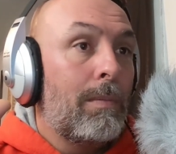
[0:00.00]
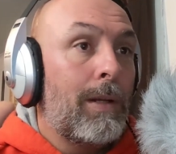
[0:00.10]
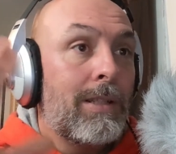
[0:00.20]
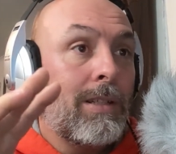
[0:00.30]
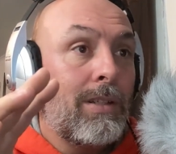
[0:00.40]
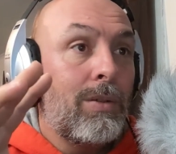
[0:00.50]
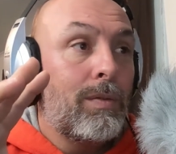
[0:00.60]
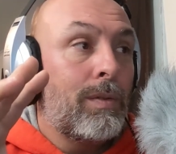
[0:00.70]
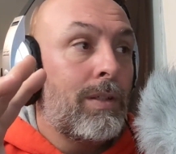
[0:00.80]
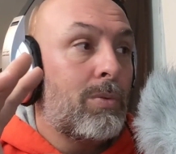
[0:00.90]
But that's going to do it
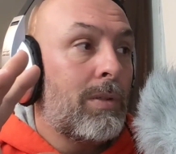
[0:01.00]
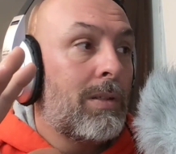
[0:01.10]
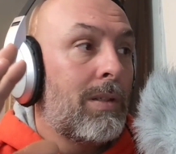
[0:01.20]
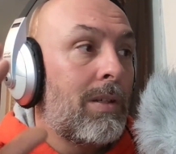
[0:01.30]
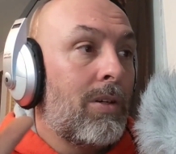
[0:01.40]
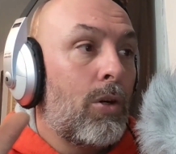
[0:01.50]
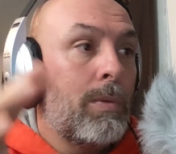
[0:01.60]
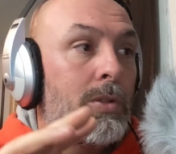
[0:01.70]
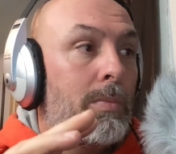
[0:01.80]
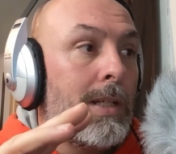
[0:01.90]
for this one. Hope
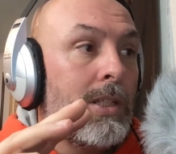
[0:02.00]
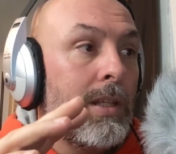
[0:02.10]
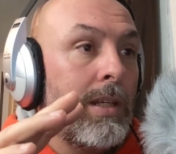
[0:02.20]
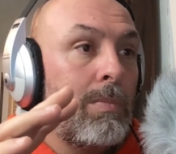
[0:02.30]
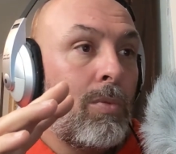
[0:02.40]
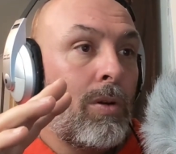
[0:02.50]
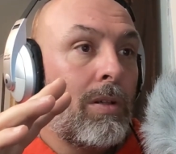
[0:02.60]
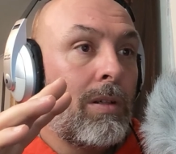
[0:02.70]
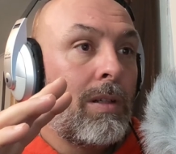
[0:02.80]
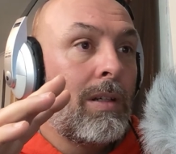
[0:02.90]
this one makes you think more.
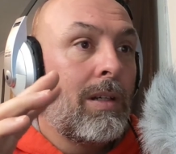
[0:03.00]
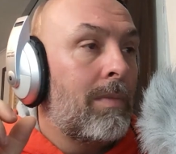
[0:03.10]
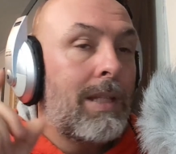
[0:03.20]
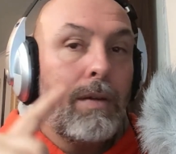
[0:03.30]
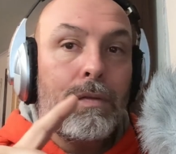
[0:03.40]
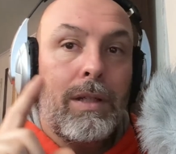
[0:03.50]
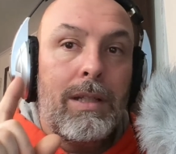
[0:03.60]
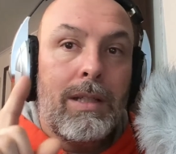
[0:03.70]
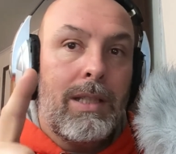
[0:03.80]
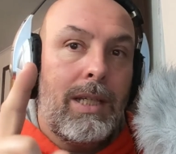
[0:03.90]
Definitely
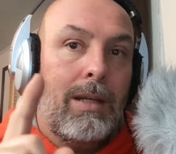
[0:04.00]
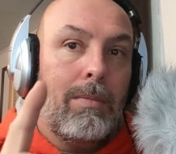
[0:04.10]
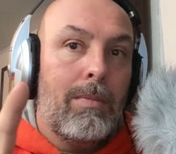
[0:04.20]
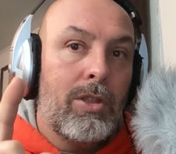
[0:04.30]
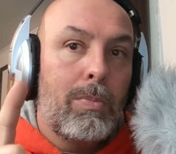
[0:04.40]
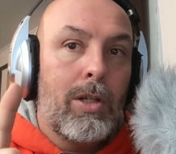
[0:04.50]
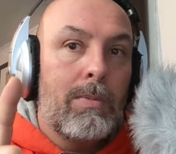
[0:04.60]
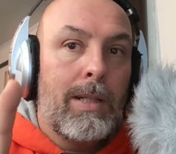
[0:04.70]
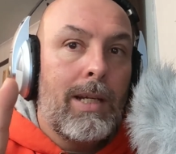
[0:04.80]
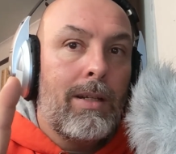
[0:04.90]
the team sports
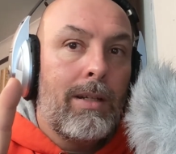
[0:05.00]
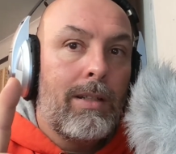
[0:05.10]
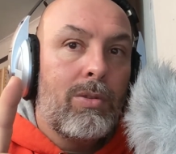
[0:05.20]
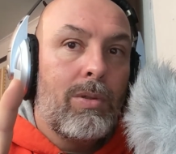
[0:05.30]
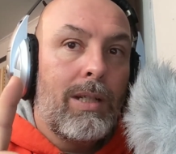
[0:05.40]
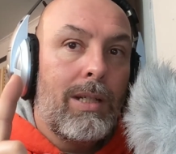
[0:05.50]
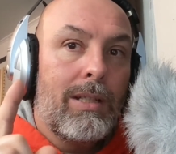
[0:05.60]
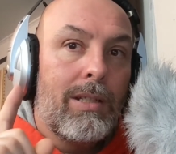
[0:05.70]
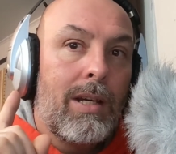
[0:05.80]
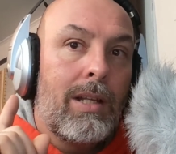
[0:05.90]
mentality in this one
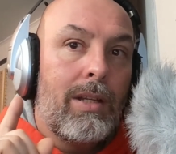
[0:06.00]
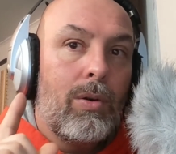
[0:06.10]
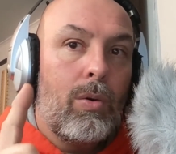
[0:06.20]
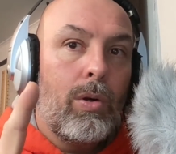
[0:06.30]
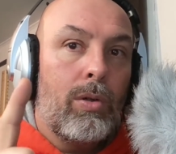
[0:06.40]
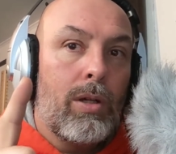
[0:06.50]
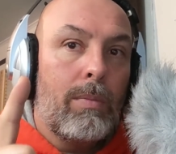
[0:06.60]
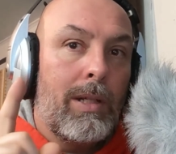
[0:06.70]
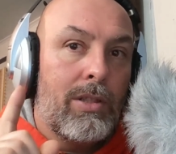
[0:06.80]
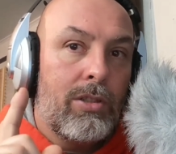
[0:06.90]
is the oil
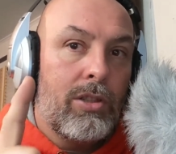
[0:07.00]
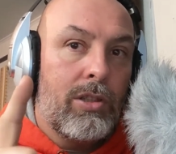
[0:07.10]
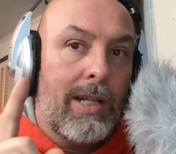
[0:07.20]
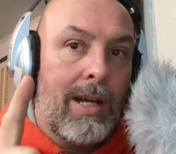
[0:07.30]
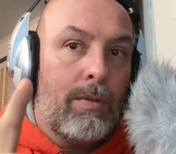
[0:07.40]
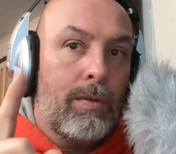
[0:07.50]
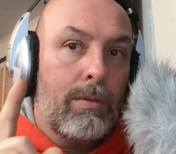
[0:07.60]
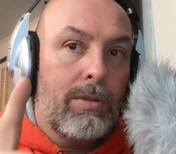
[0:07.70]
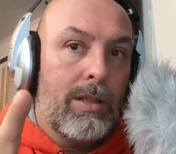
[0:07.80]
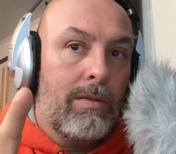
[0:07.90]
companies are just out for
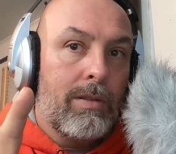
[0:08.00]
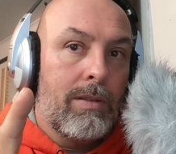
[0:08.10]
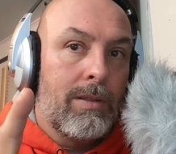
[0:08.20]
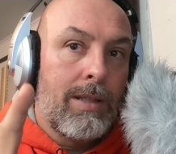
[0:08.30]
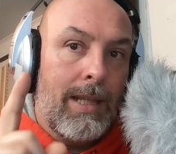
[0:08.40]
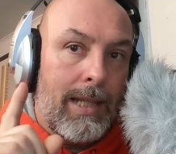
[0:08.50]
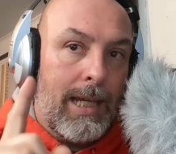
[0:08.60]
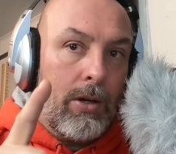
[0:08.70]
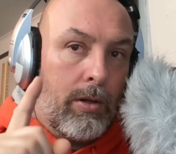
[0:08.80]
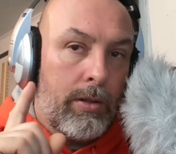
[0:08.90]
themselves.
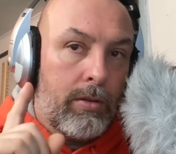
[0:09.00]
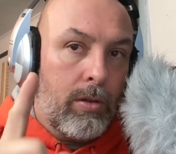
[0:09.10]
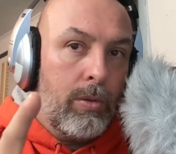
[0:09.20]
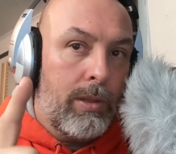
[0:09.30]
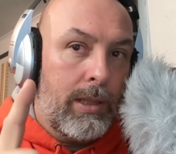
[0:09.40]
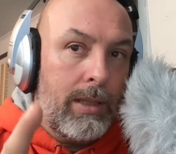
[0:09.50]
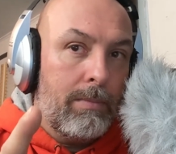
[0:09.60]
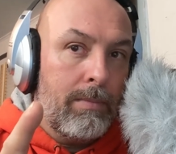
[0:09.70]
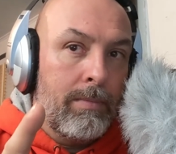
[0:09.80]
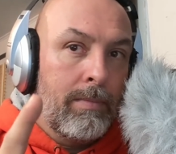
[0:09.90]
They are their own
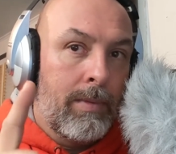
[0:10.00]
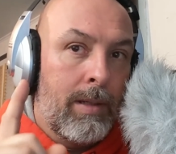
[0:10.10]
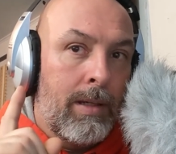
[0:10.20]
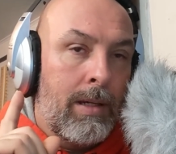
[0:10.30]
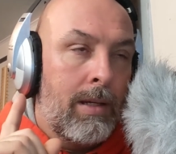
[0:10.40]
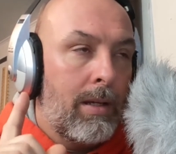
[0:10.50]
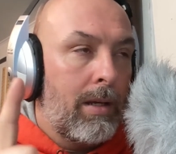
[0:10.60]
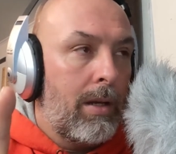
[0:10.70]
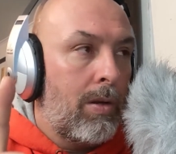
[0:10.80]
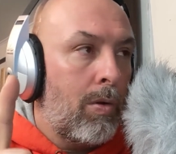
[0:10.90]
team.
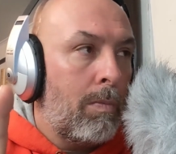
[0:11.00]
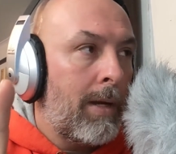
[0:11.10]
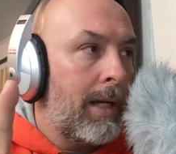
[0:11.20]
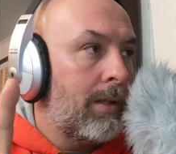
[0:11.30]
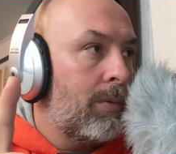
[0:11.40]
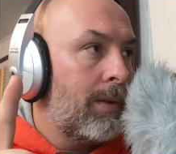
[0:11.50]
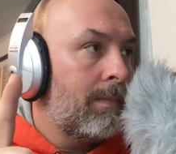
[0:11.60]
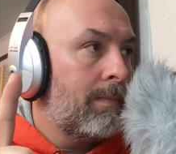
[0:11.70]
Don't buy into it.